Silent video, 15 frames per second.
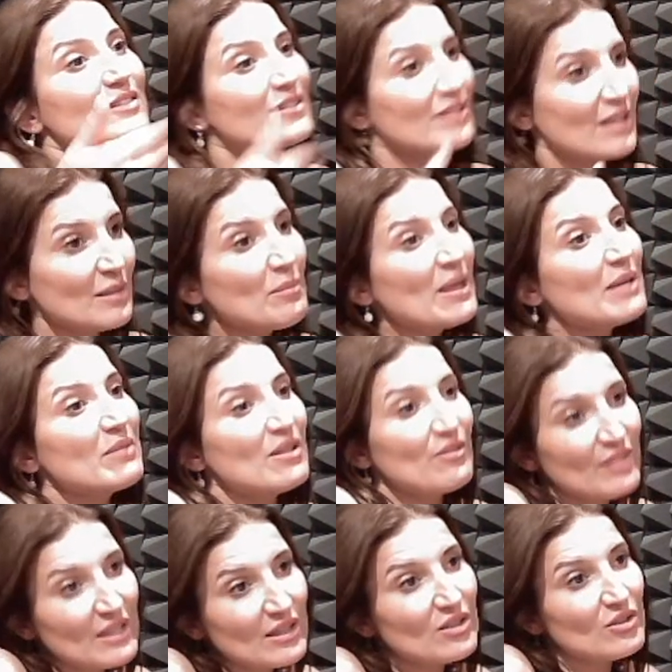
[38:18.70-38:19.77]
it made me
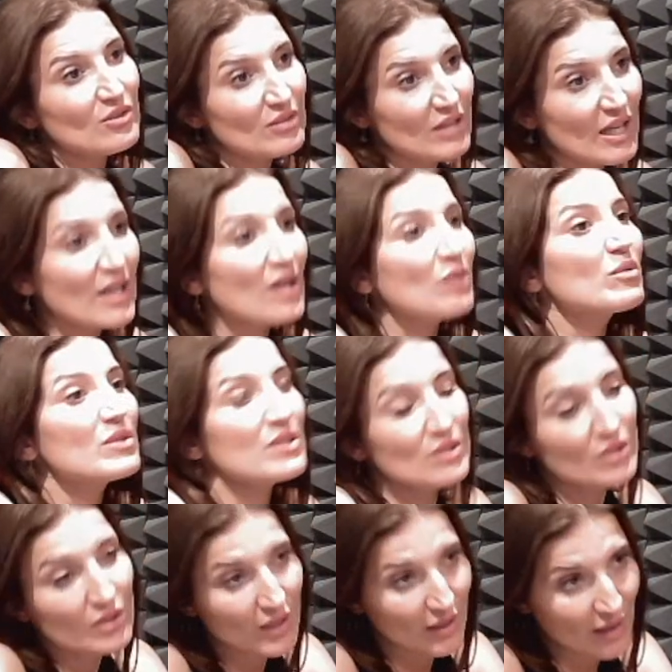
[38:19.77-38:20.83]
feel like I wasn't
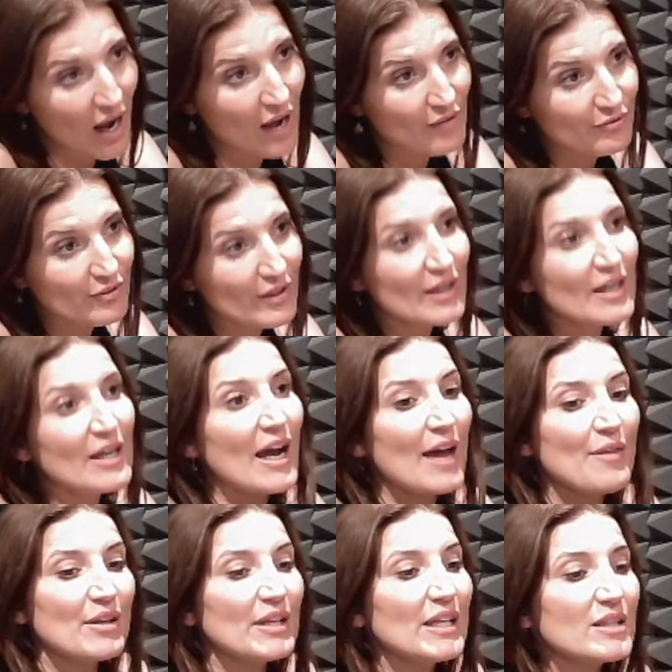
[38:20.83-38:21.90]
good enough.
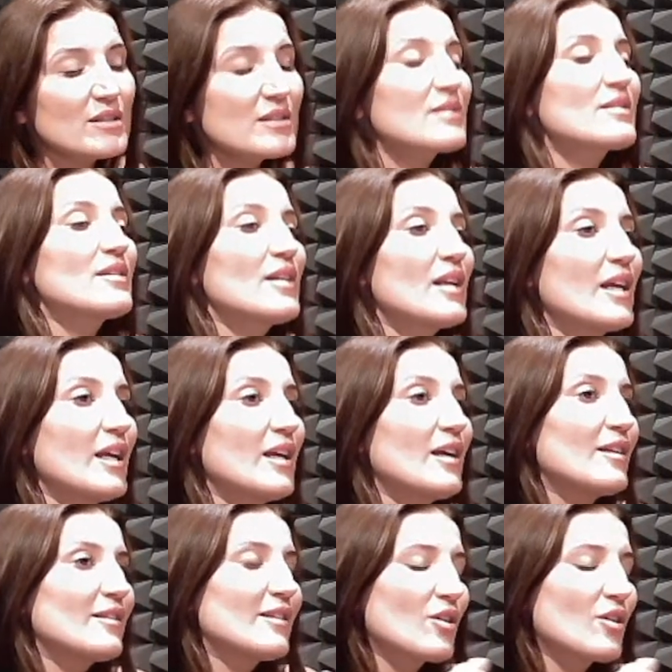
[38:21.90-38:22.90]
And then instantly the